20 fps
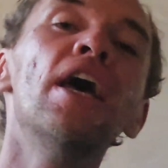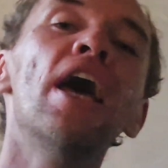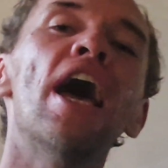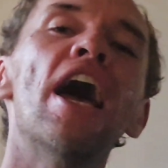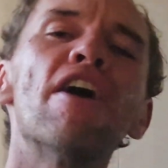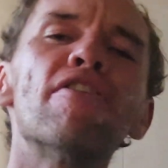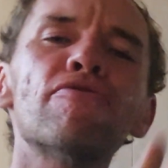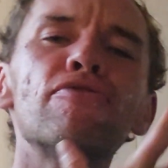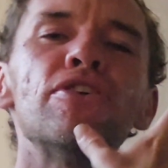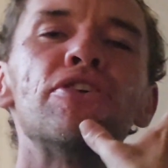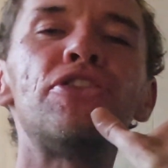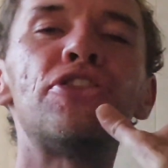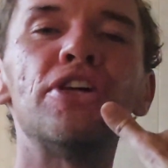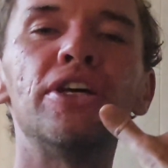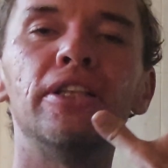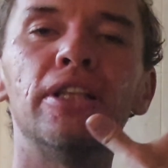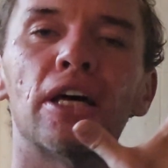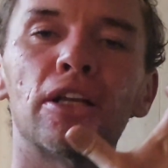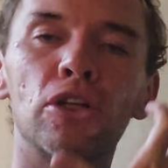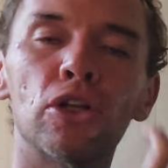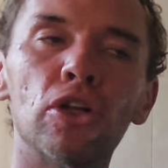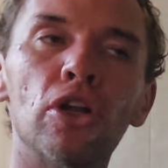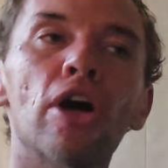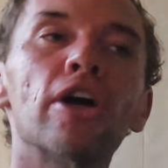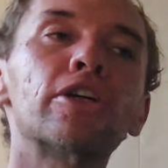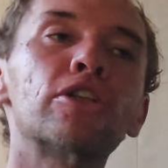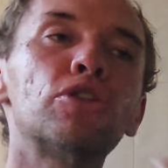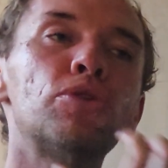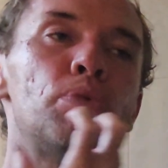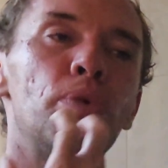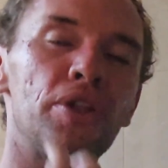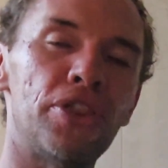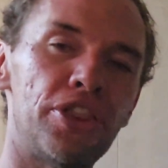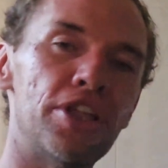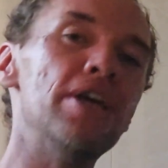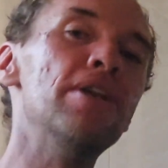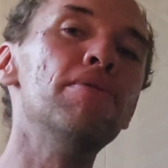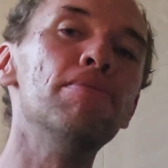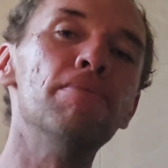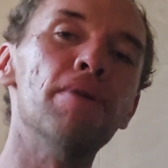Everything that lurks
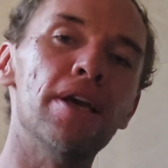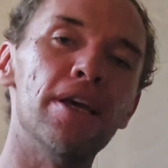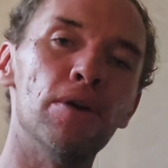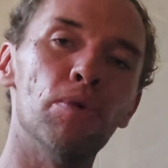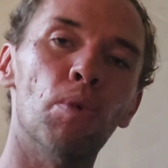within me.